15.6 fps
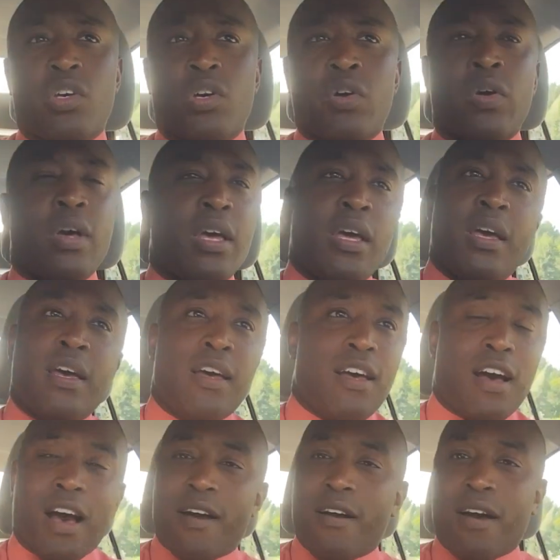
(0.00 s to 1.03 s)
So
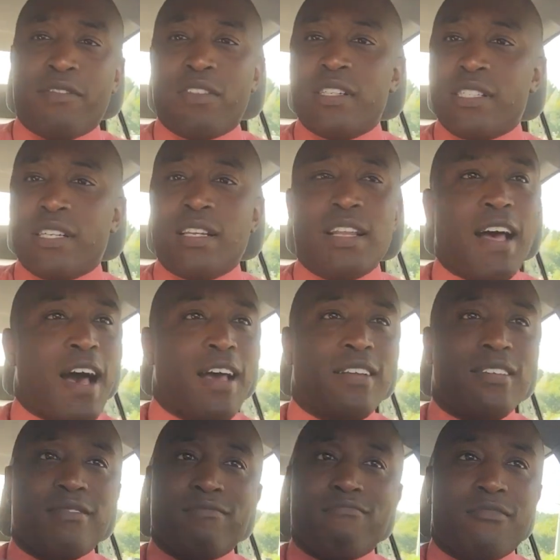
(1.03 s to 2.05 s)
I've listed a lot.